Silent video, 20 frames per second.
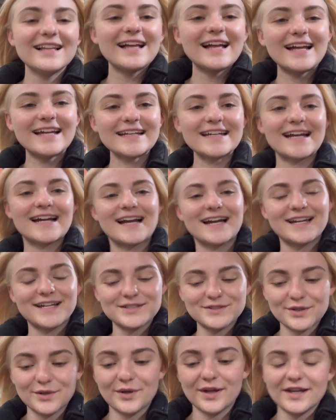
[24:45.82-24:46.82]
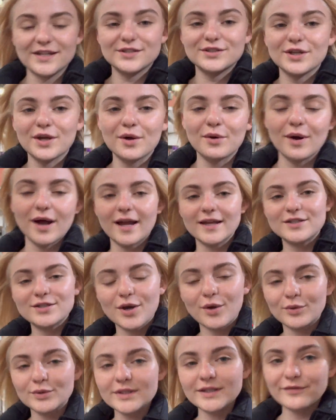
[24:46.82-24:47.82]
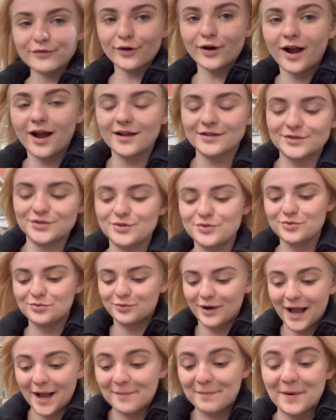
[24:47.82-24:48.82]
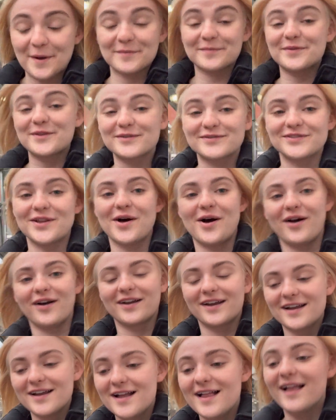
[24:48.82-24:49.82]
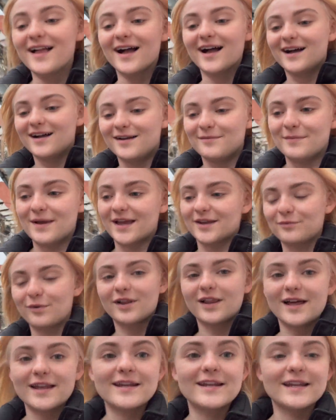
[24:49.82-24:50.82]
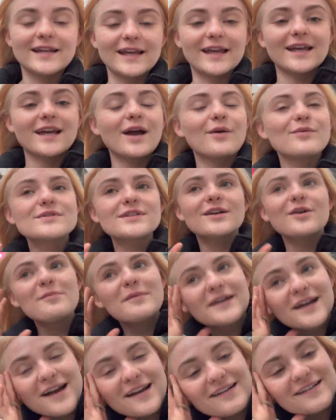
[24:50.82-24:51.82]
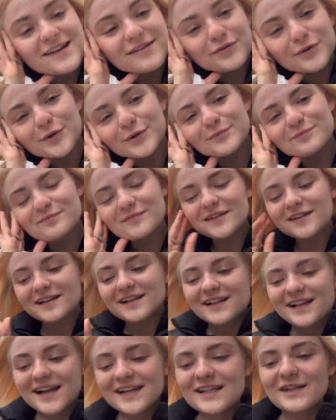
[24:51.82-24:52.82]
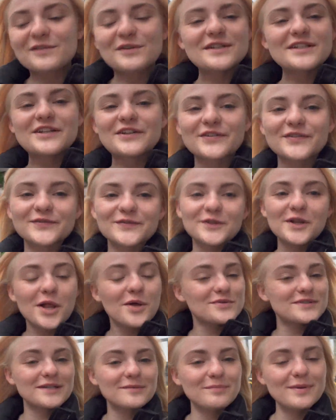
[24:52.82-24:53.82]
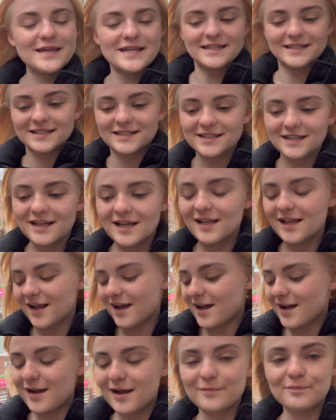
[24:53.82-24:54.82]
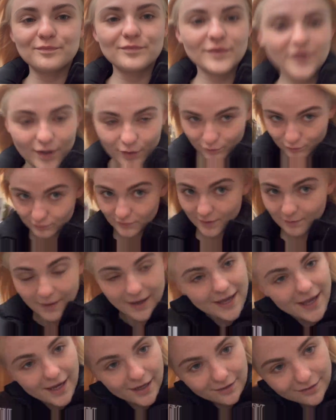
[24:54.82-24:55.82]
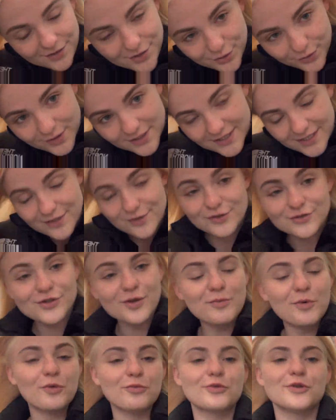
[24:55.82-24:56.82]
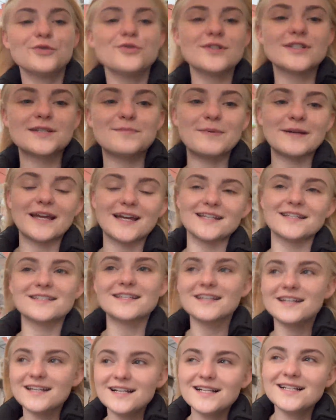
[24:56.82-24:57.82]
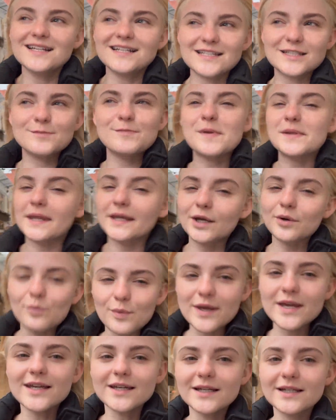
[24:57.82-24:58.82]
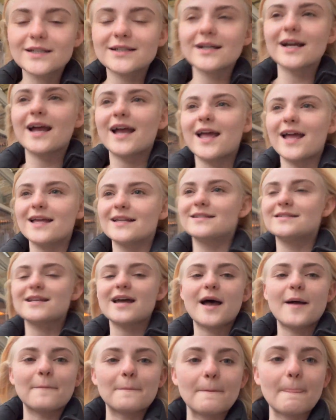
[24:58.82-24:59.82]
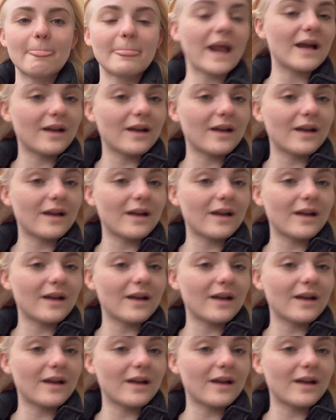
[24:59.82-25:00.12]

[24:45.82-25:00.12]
Hi guys, okay, so I totally forgot to wrap up the vlog, um, and while editing it, I was like, oh my god, I never, I never did a closing piece. Um, my hair, as you can see, there's no more roots because it's been like a week, and um, I